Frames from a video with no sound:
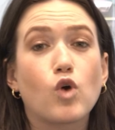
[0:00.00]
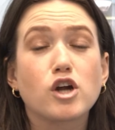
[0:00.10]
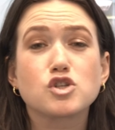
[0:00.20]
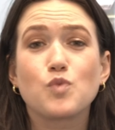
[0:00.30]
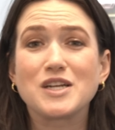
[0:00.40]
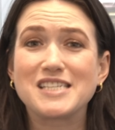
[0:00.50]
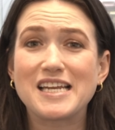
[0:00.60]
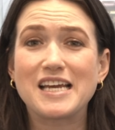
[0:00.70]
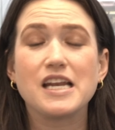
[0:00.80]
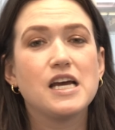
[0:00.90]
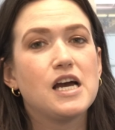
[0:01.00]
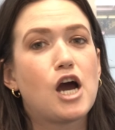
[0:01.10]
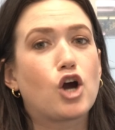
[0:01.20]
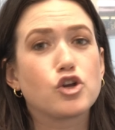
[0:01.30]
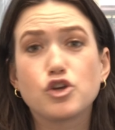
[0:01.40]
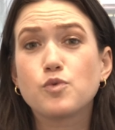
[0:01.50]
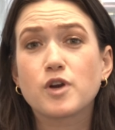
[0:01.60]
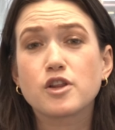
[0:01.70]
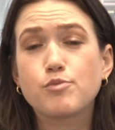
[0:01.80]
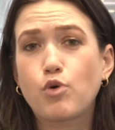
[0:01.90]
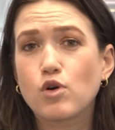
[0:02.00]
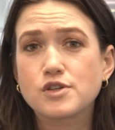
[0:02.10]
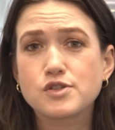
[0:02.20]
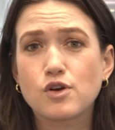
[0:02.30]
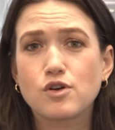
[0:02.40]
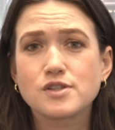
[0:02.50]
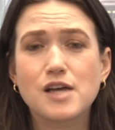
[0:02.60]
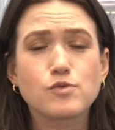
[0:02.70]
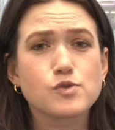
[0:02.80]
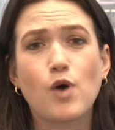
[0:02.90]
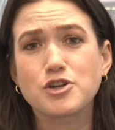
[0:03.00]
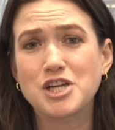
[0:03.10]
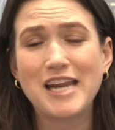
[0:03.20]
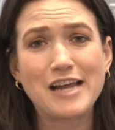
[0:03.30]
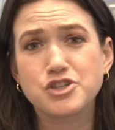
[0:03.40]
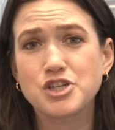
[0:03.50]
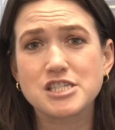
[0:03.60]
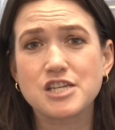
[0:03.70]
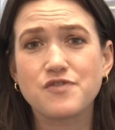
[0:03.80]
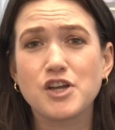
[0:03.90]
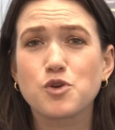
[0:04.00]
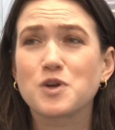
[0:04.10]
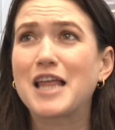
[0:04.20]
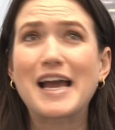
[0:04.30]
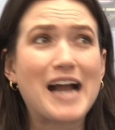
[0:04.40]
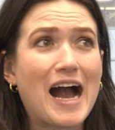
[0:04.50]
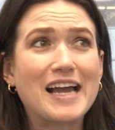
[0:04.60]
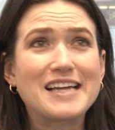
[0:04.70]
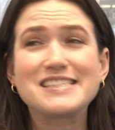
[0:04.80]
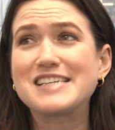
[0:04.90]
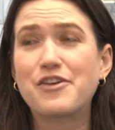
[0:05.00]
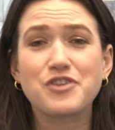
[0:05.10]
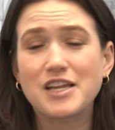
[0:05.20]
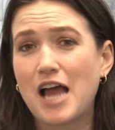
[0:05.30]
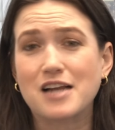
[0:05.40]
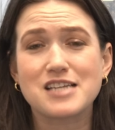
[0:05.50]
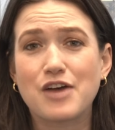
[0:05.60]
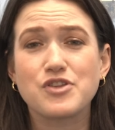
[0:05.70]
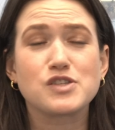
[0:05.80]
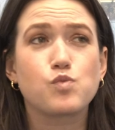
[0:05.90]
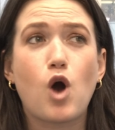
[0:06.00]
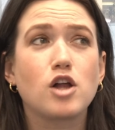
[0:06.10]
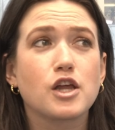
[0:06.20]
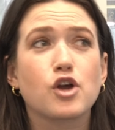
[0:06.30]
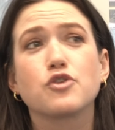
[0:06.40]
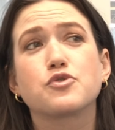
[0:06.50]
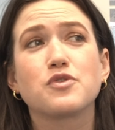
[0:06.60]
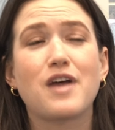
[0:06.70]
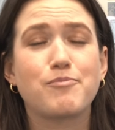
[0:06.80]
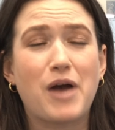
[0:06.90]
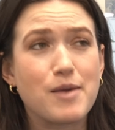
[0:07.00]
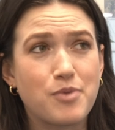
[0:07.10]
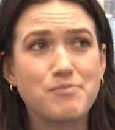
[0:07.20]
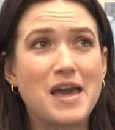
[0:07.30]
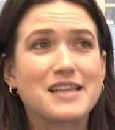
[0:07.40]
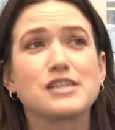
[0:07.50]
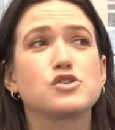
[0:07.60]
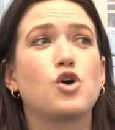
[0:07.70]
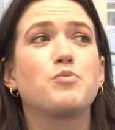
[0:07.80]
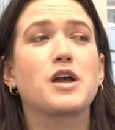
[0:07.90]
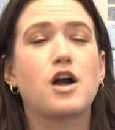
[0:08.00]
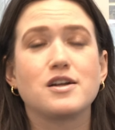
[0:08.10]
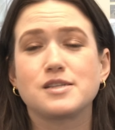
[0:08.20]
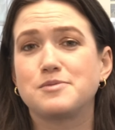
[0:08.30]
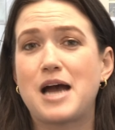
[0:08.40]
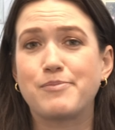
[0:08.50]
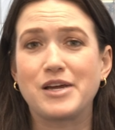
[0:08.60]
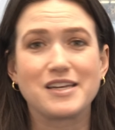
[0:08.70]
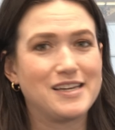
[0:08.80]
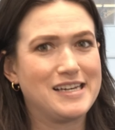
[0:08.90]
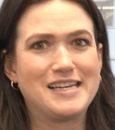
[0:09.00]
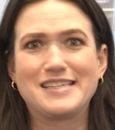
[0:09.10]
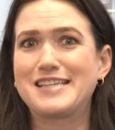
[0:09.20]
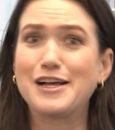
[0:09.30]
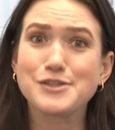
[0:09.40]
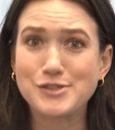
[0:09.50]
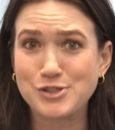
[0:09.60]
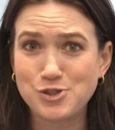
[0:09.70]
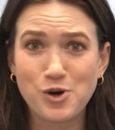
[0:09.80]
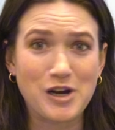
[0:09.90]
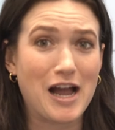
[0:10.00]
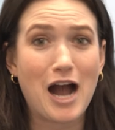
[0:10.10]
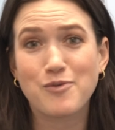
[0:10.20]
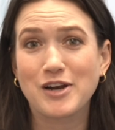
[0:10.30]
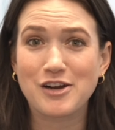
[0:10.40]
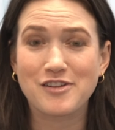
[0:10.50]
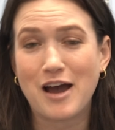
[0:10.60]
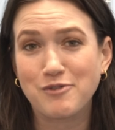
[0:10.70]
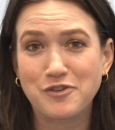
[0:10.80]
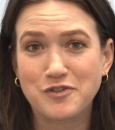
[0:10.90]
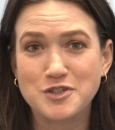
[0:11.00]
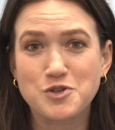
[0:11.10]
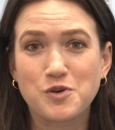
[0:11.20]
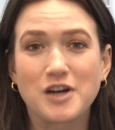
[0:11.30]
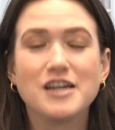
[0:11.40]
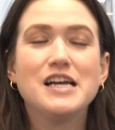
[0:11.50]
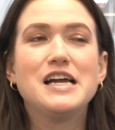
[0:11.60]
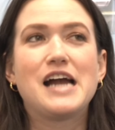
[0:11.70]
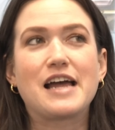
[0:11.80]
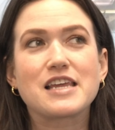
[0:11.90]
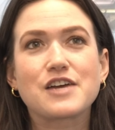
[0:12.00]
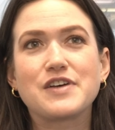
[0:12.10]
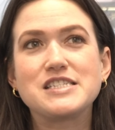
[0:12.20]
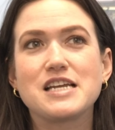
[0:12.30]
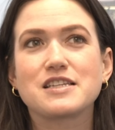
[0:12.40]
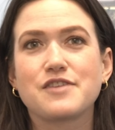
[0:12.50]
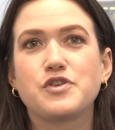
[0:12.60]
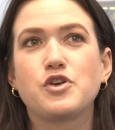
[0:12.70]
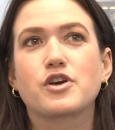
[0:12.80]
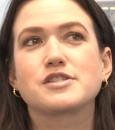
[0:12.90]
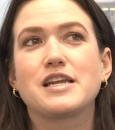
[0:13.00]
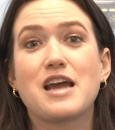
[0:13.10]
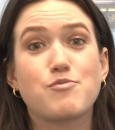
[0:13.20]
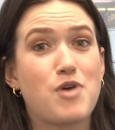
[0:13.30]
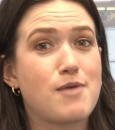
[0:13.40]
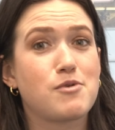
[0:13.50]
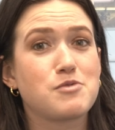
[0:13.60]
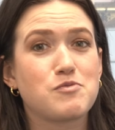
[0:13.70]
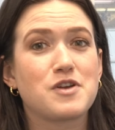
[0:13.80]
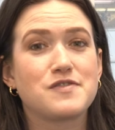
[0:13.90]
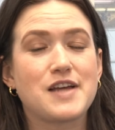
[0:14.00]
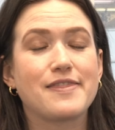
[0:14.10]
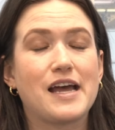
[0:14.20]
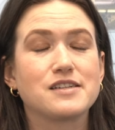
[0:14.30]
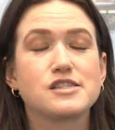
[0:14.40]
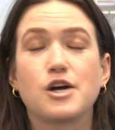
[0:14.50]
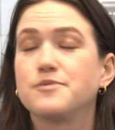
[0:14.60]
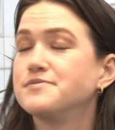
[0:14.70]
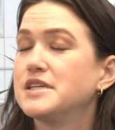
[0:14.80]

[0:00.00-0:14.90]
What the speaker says: worked? What didn't? Are you one of the poor souls that was watching HGTV and you were like, I can definitely knock down this wall and go through that pipe and make this open concept happen? Tell us the story. I want to hear that one for sure. I think if I didn't live in New York City, I probably would have done that. So